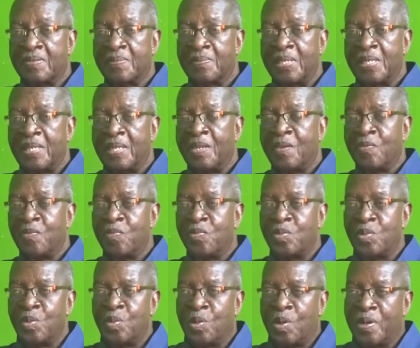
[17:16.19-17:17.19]
I mean, if
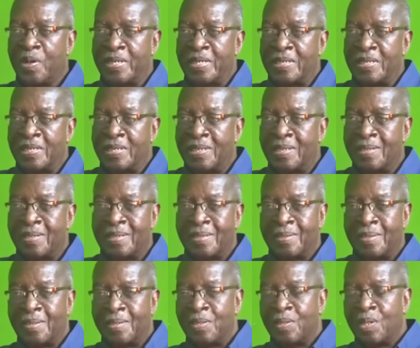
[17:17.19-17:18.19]
you are in
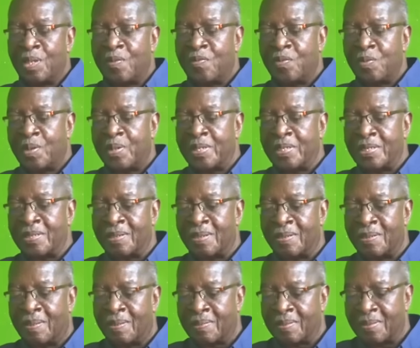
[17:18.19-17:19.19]
an
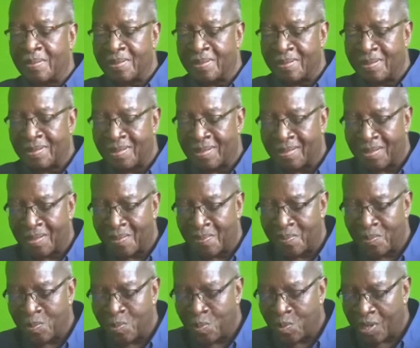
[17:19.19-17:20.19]
interlock,
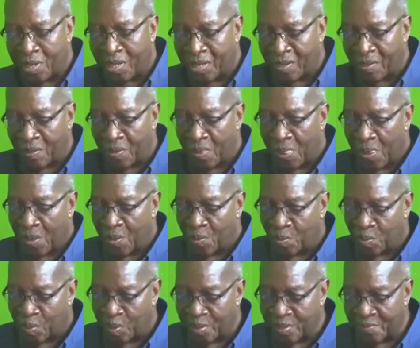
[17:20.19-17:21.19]
you are
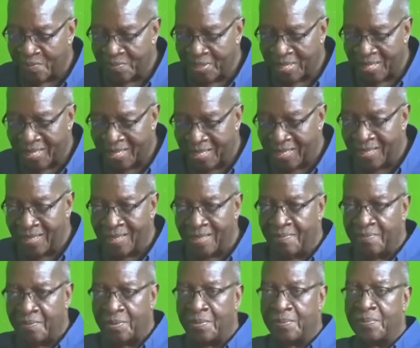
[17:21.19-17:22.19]
one of the
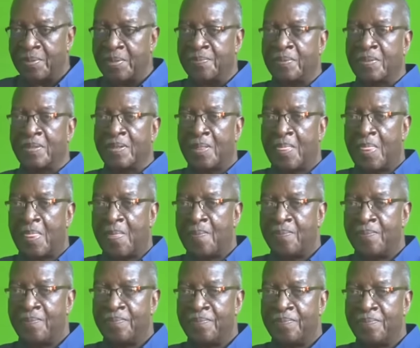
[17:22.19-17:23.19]
key people
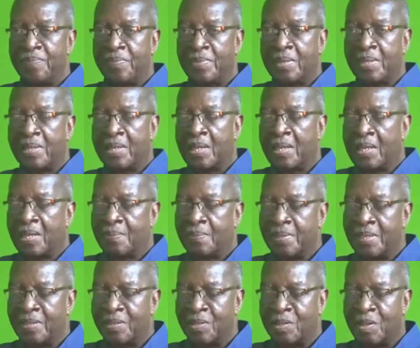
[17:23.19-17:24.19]

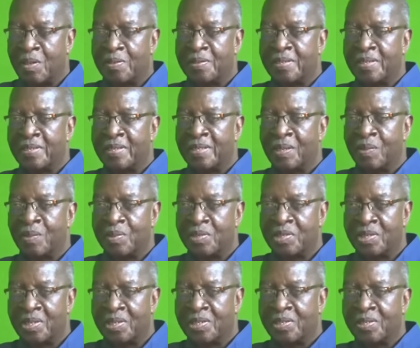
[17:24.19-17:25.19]
encouraging
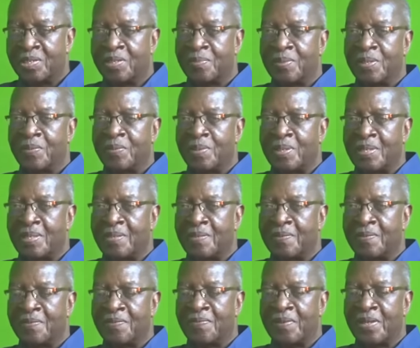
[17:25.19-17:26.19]
negotiations
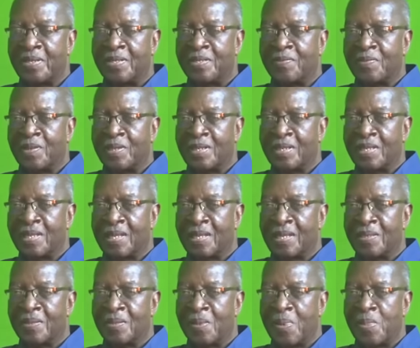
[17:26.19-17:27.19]
between Venezuela and
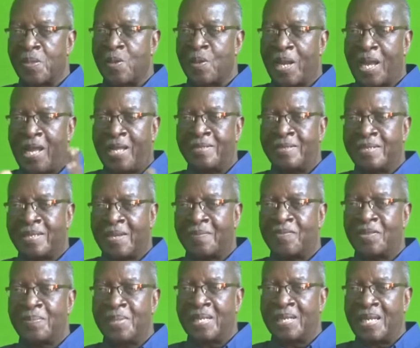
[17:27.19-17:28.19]
Guyana. Your hands have
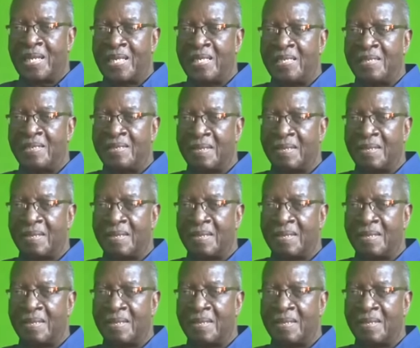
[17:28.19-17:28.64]
to be clean.